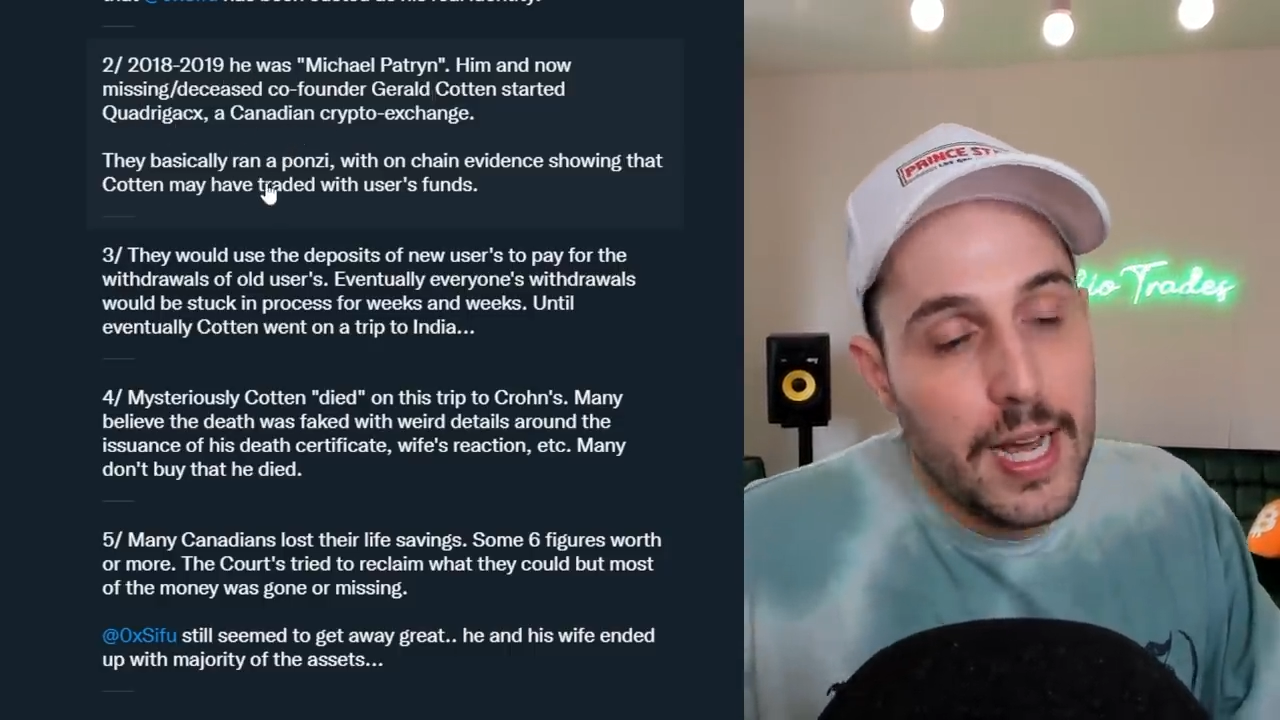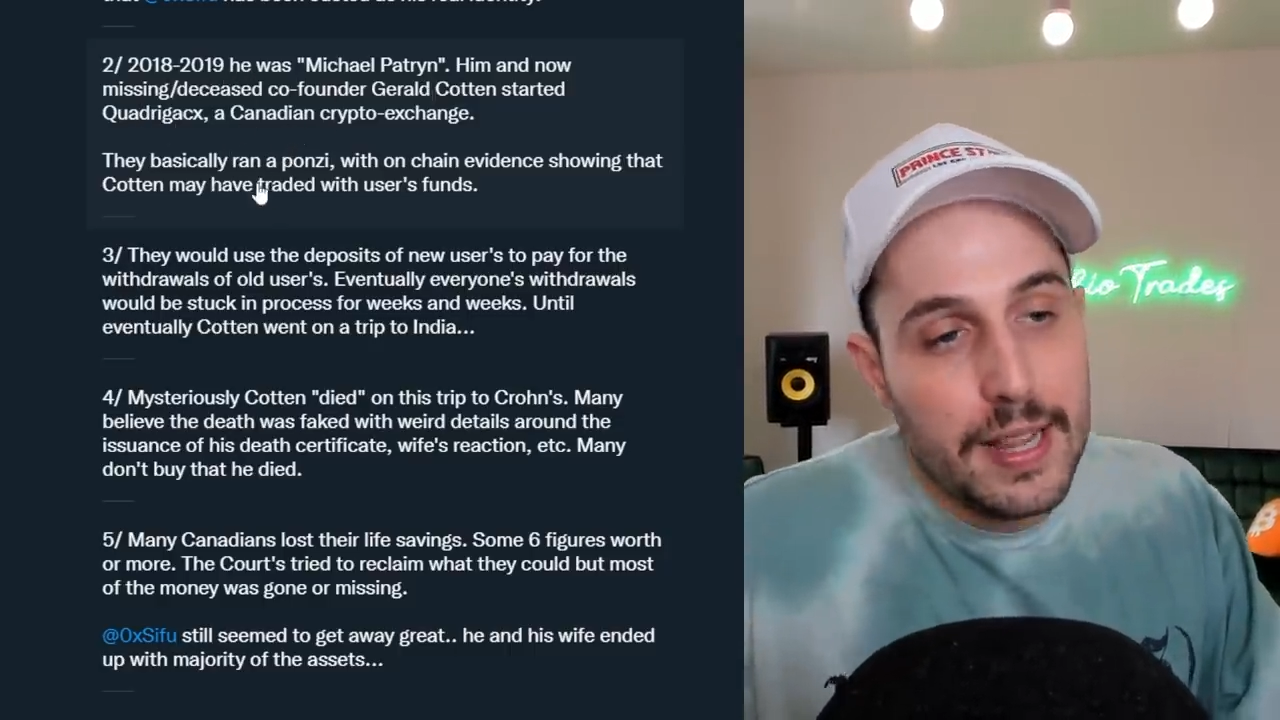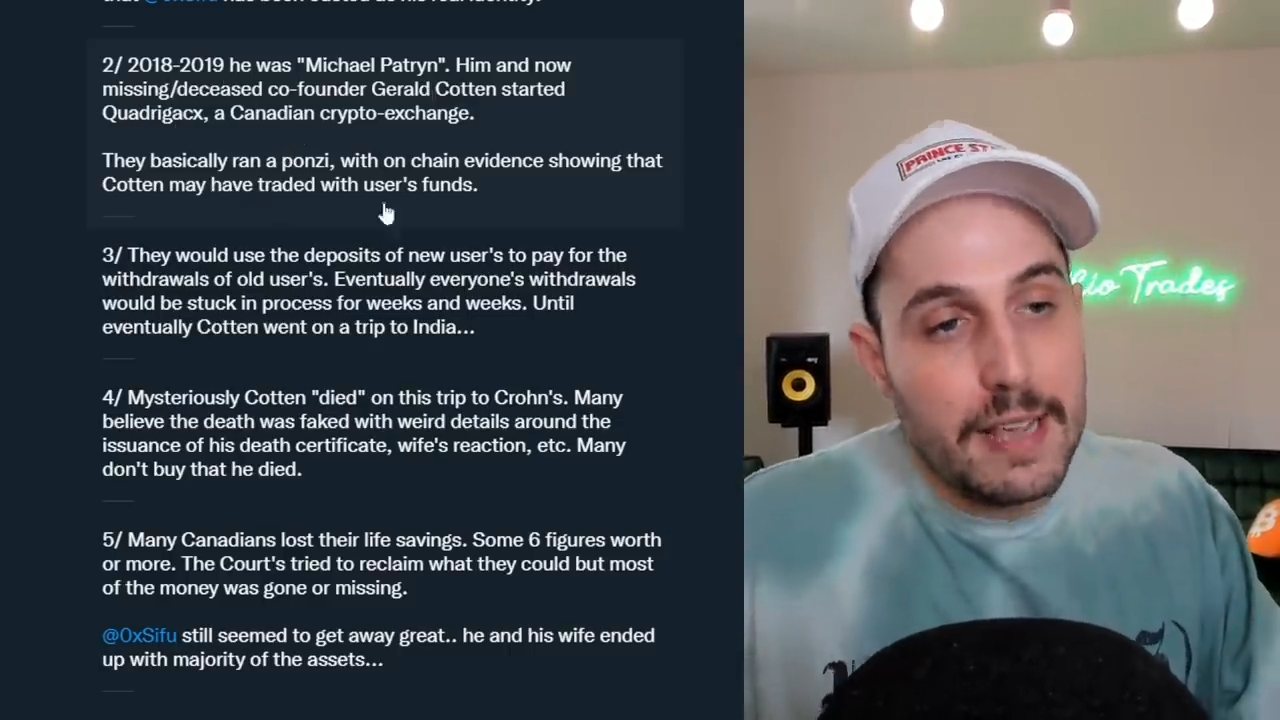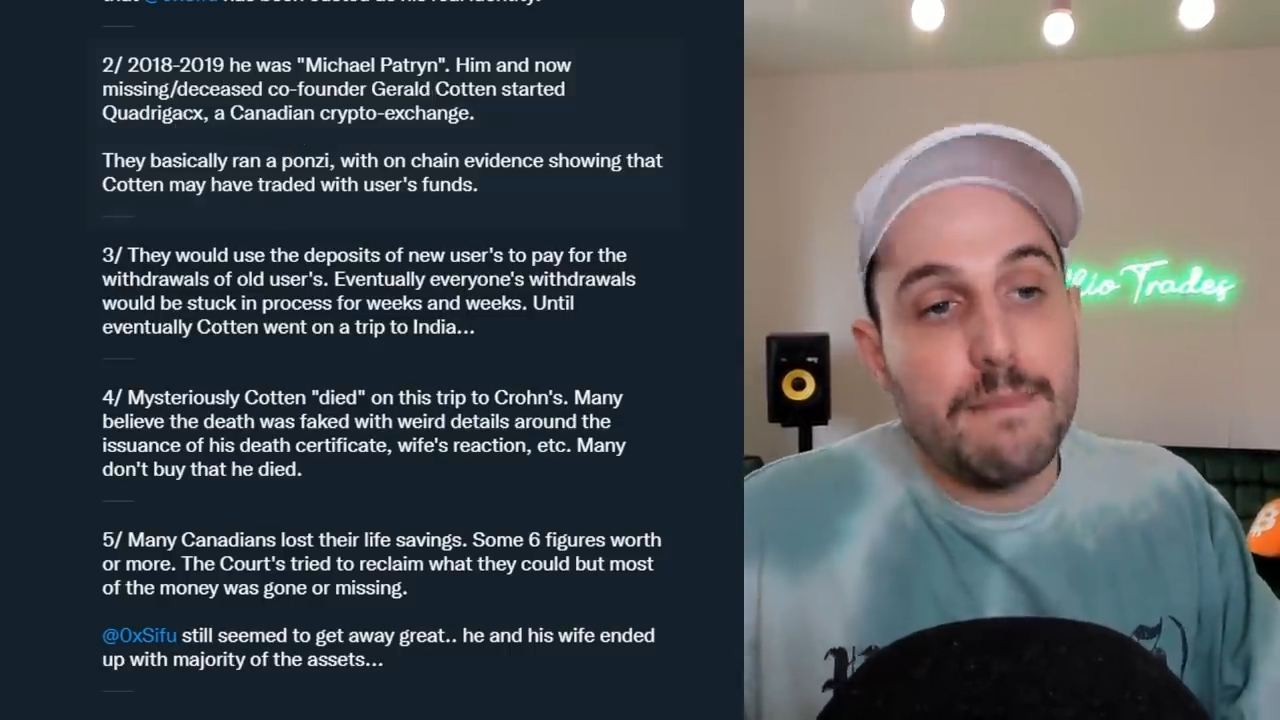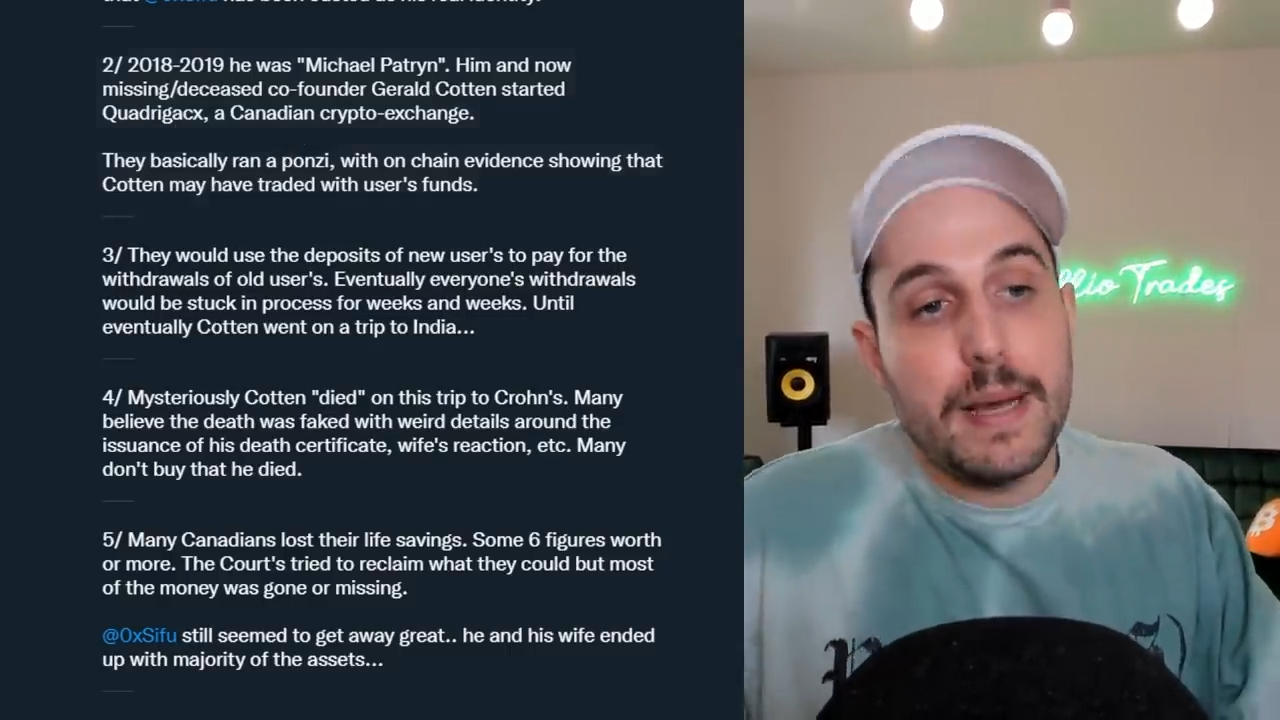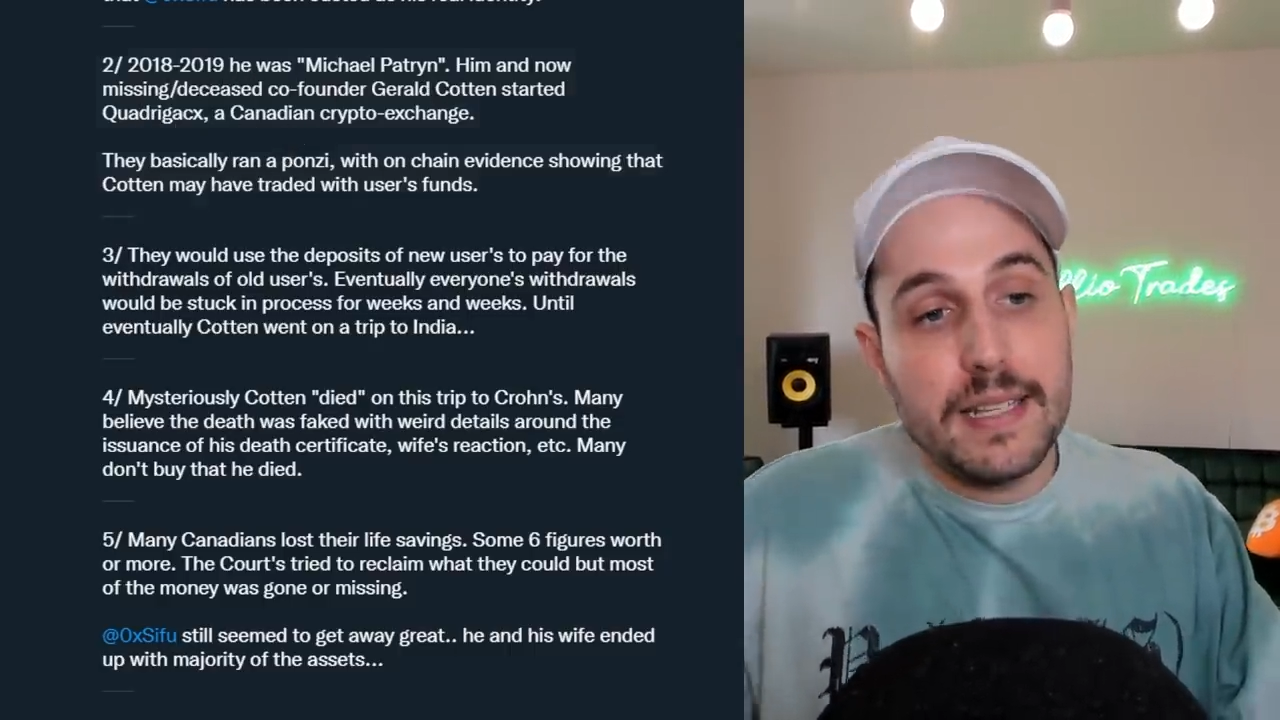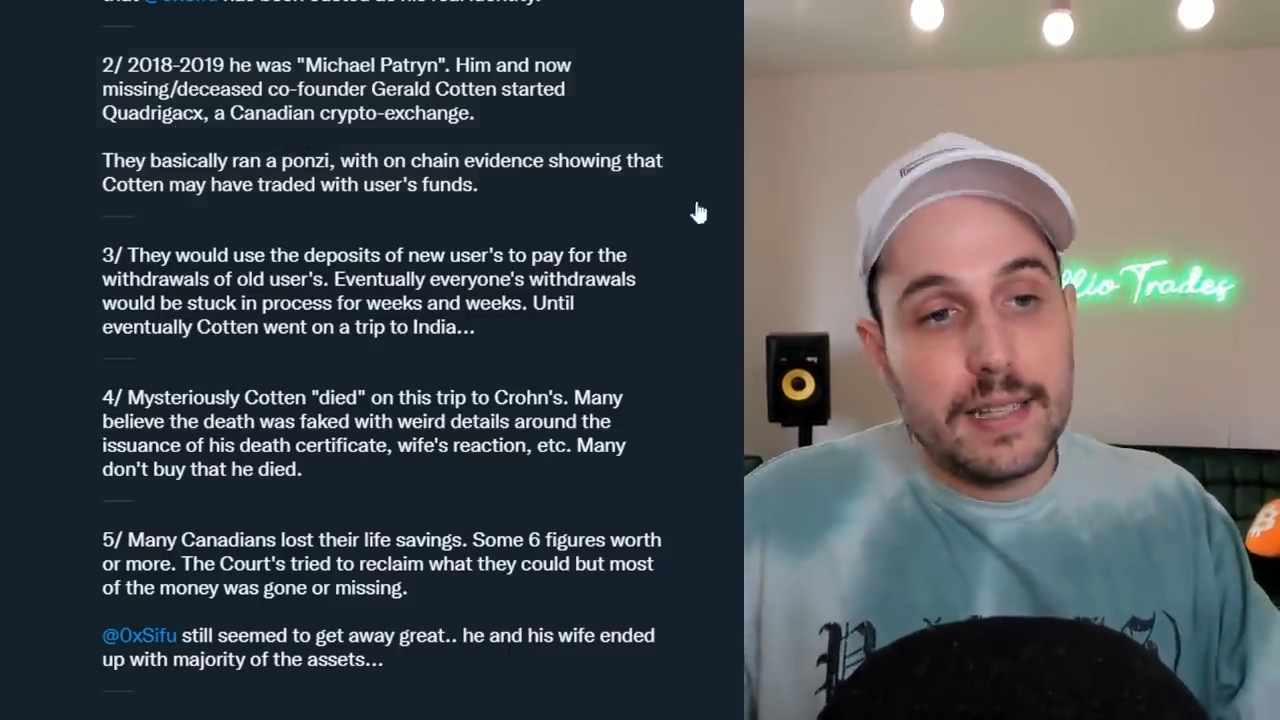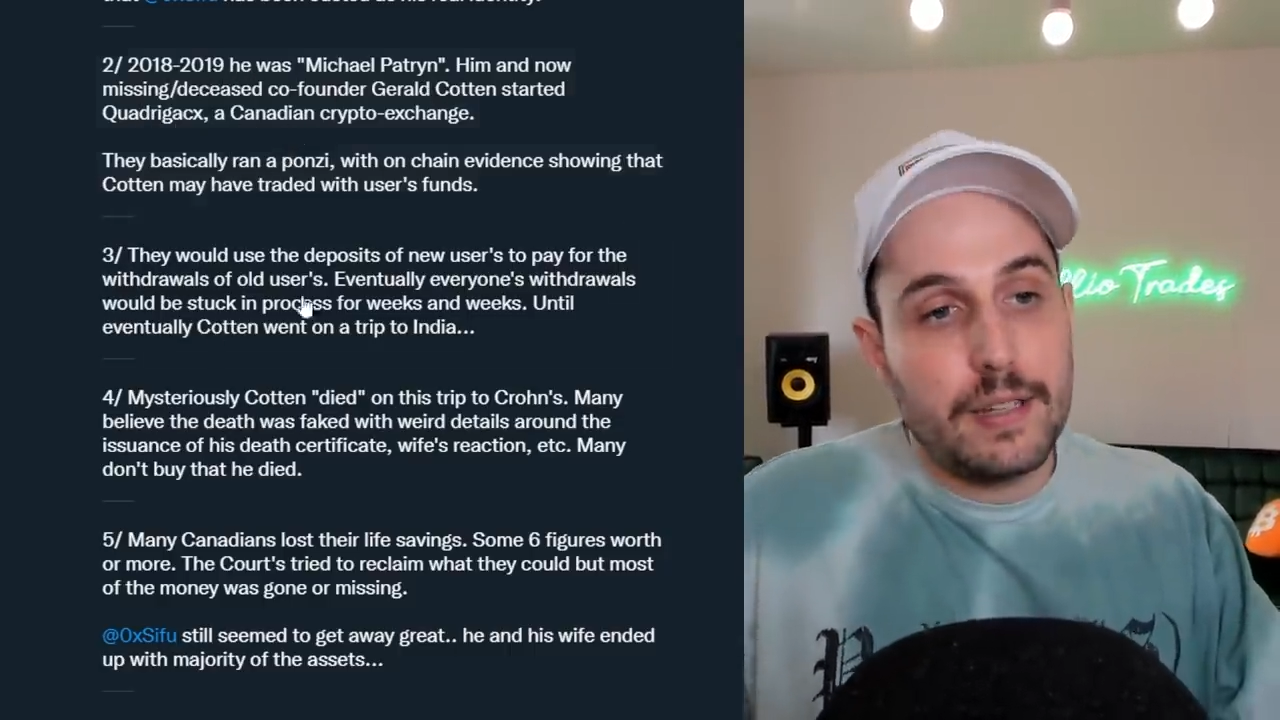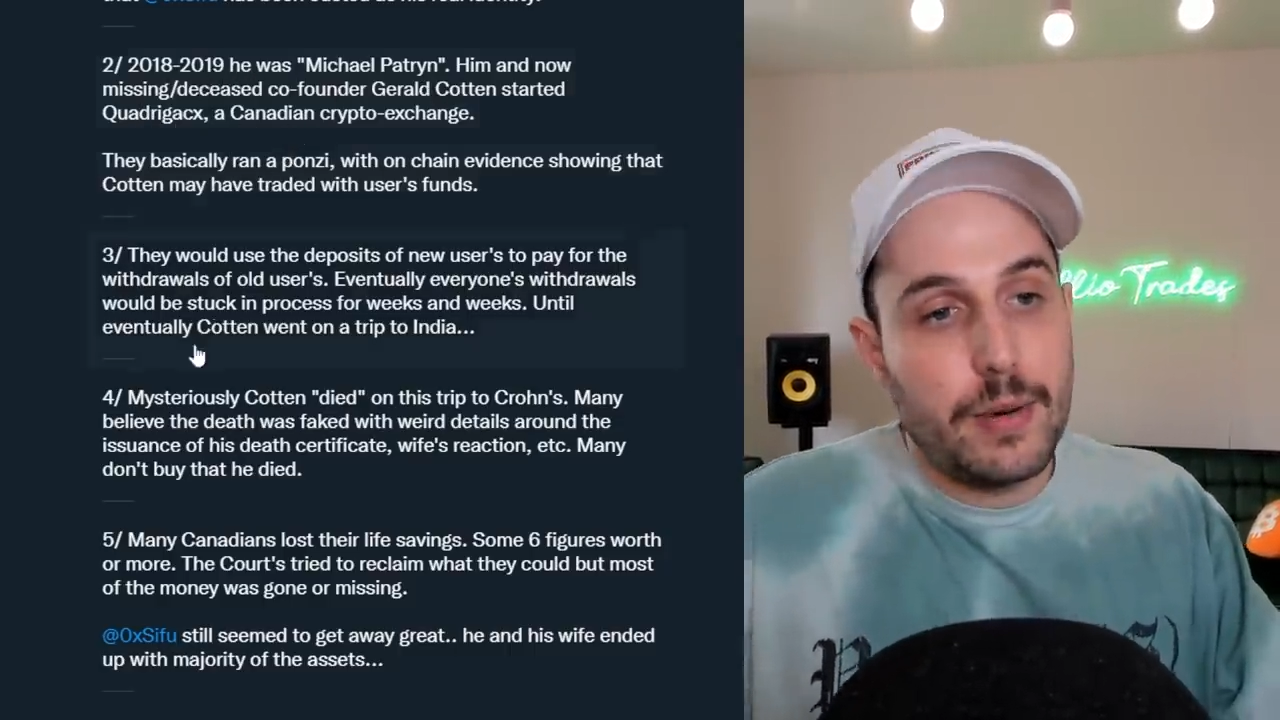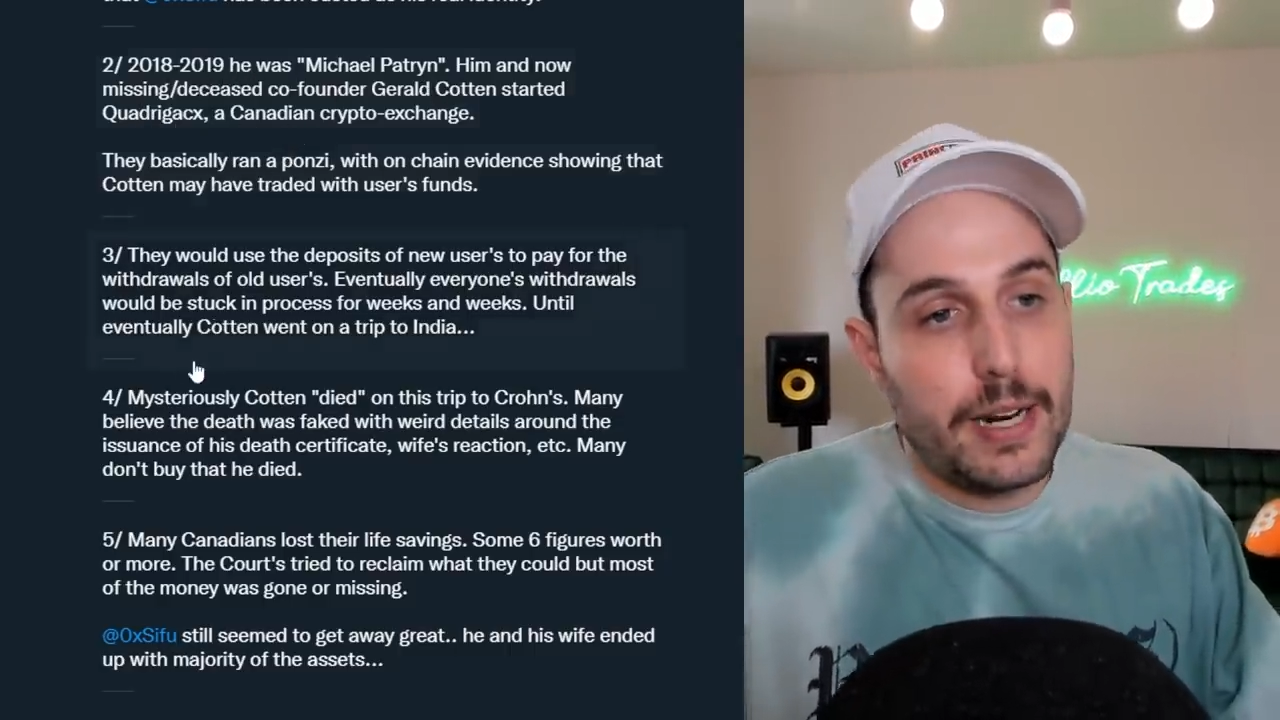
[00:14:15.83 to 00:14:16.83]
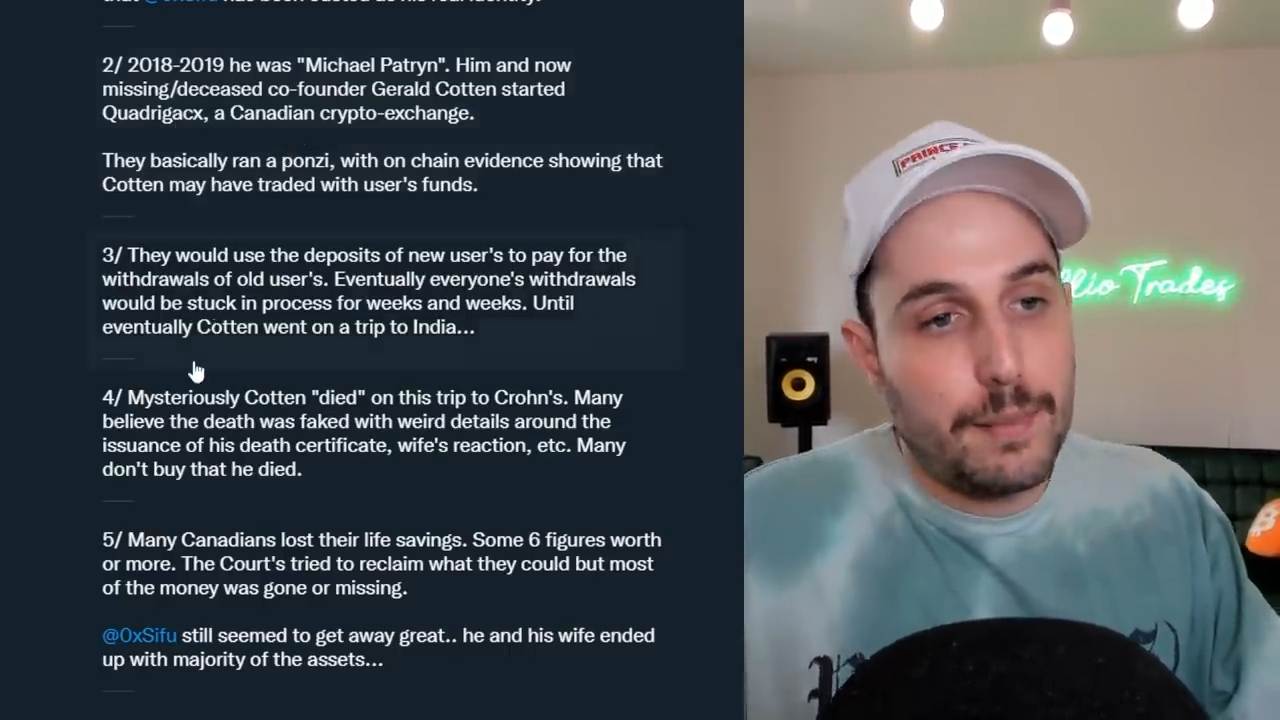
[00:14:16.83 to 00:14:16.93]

They basically ran